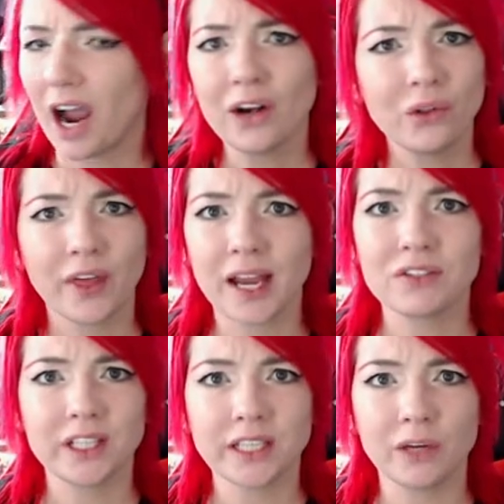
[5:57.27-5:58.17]
don't think I've
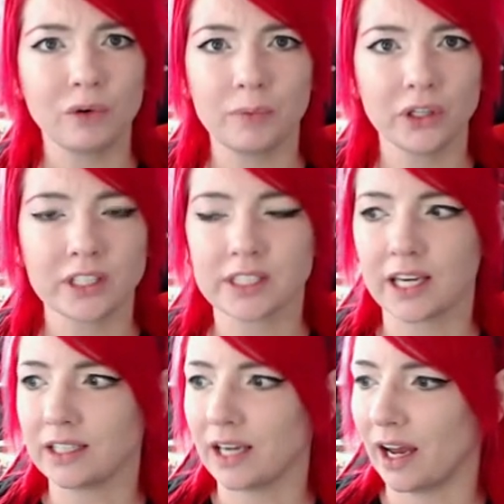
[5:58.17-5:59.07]
seen anyone build this
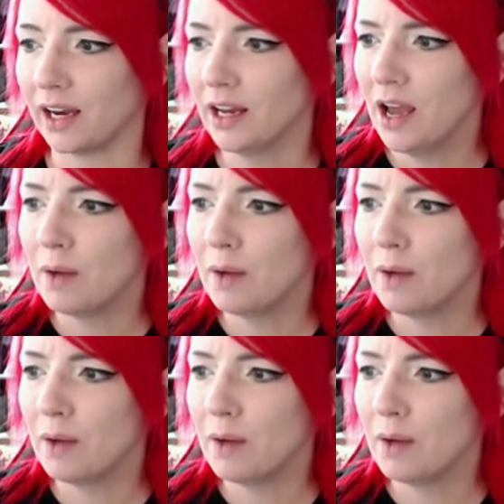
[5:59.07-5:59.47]
kit yet.